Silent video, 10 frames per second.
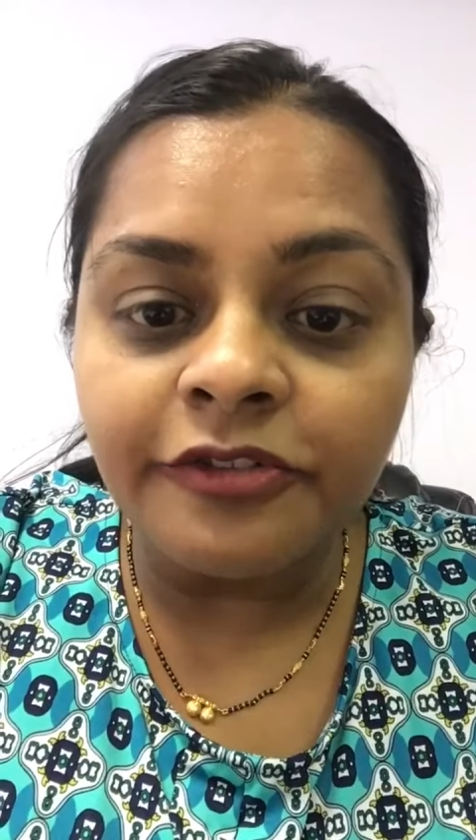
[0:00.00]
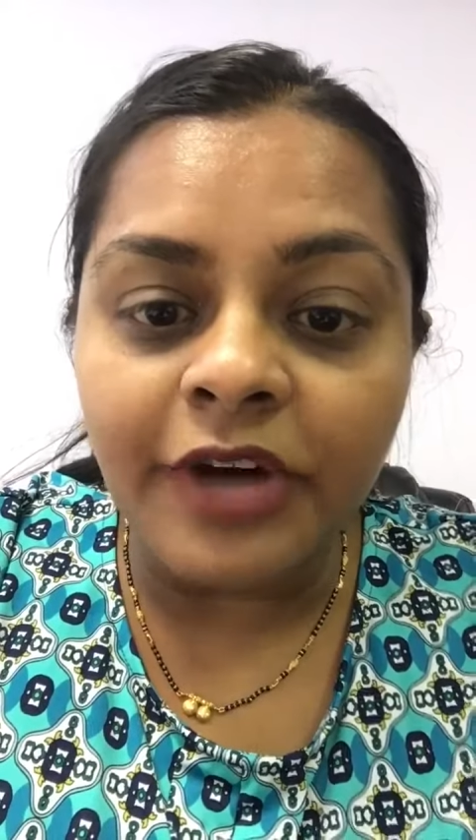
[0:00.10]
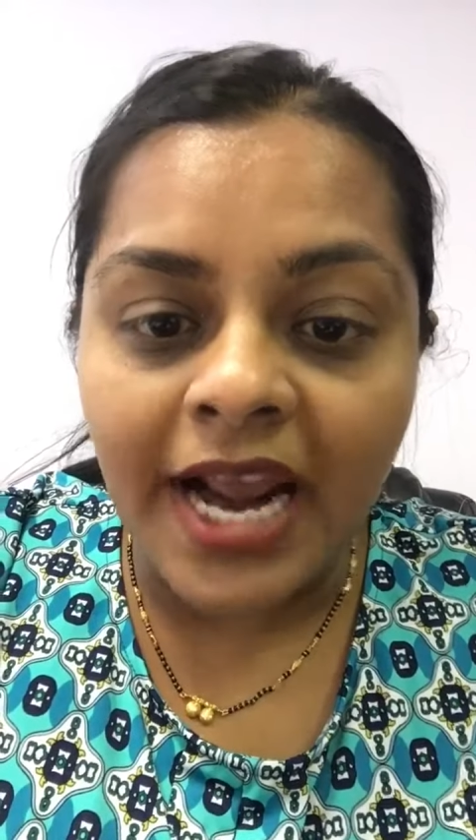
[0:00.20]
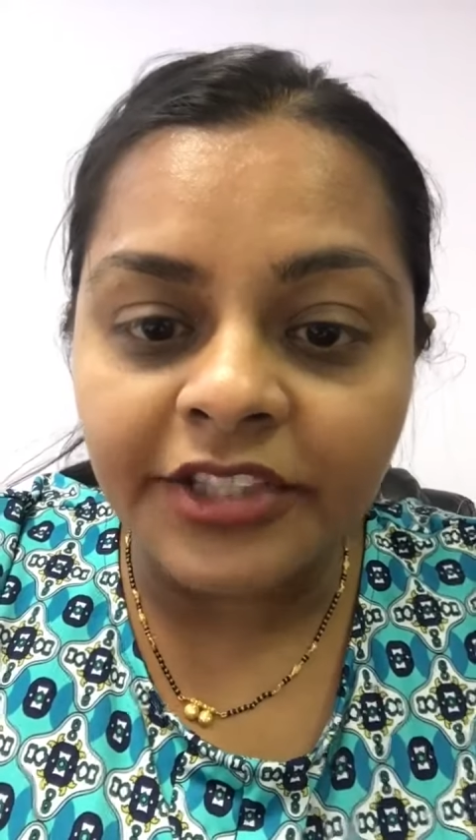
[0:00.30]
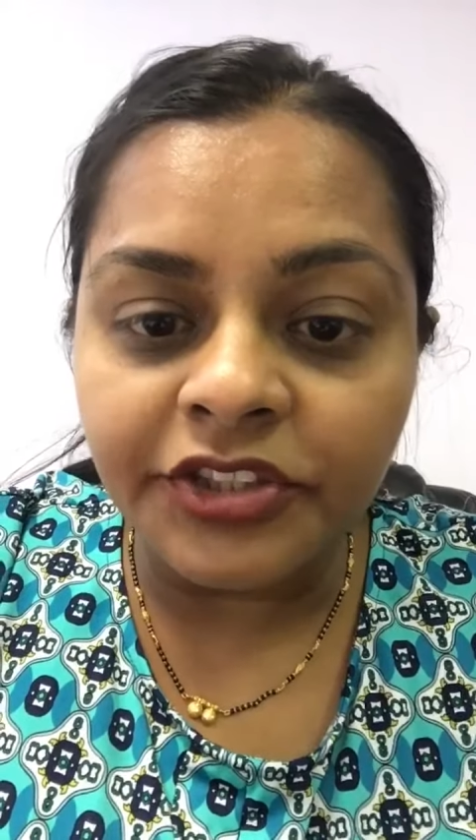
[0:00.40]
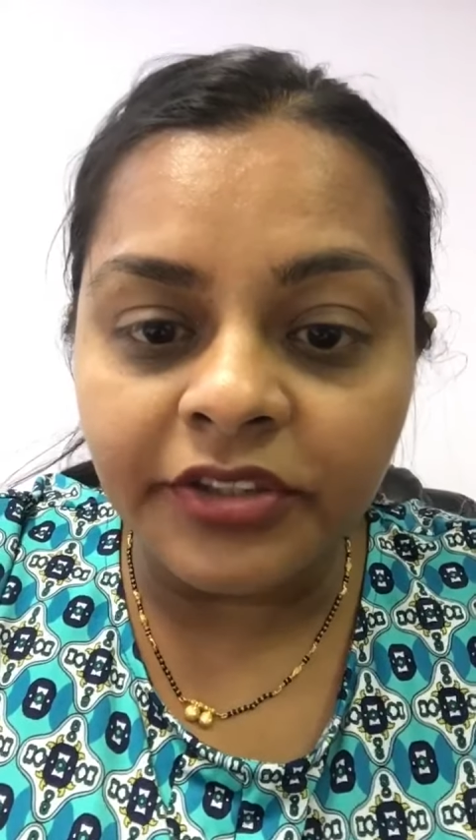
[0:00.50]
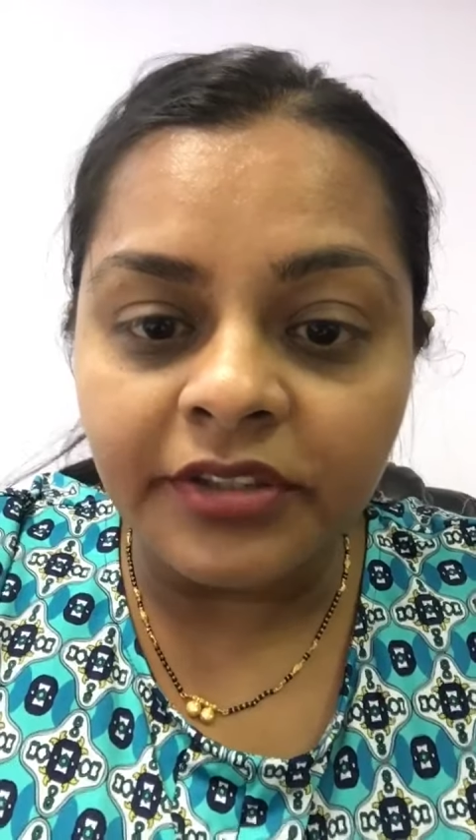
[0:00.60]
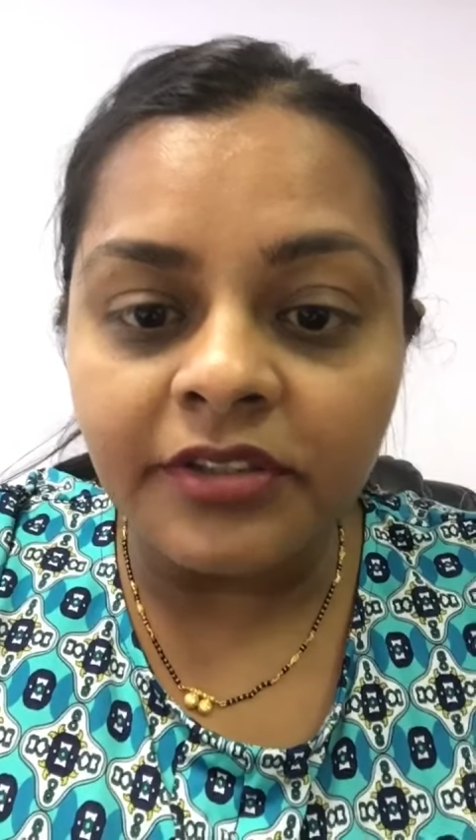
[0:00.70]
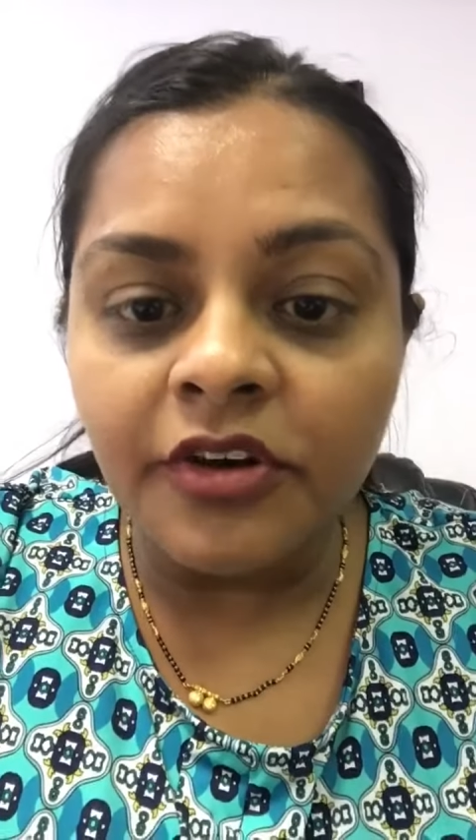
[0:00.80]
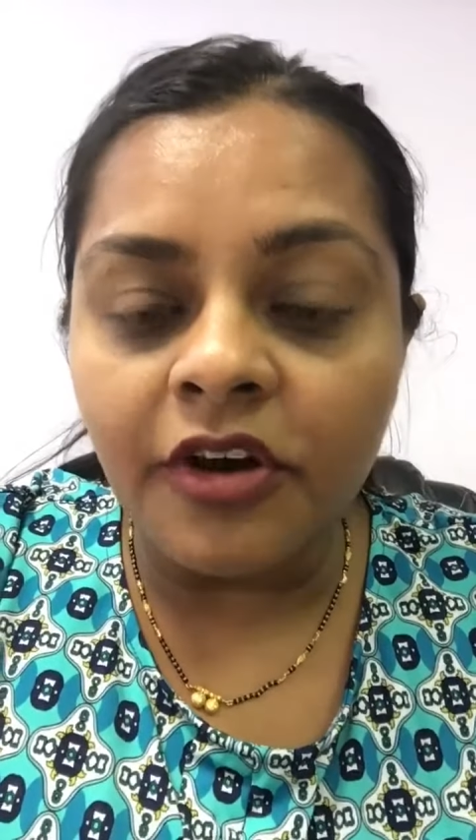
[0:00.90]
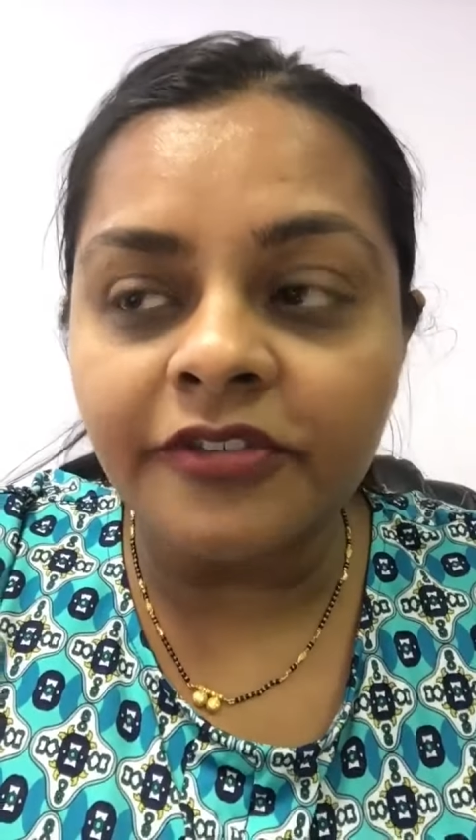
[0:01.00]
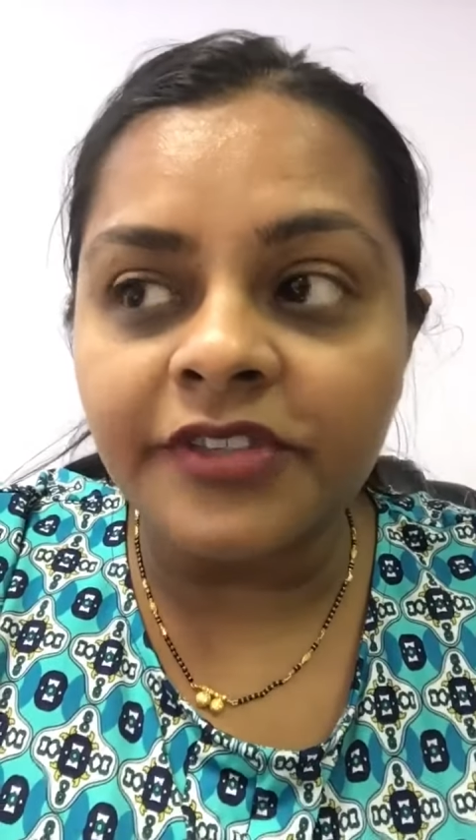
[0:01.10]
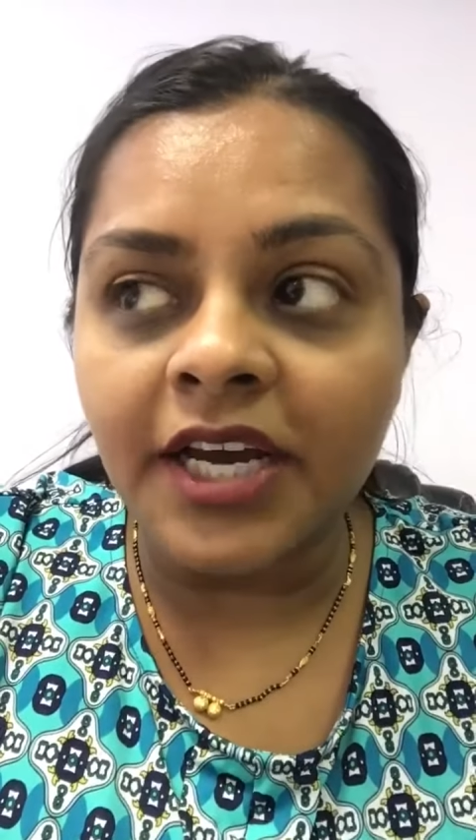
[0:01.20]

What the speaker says: fraction of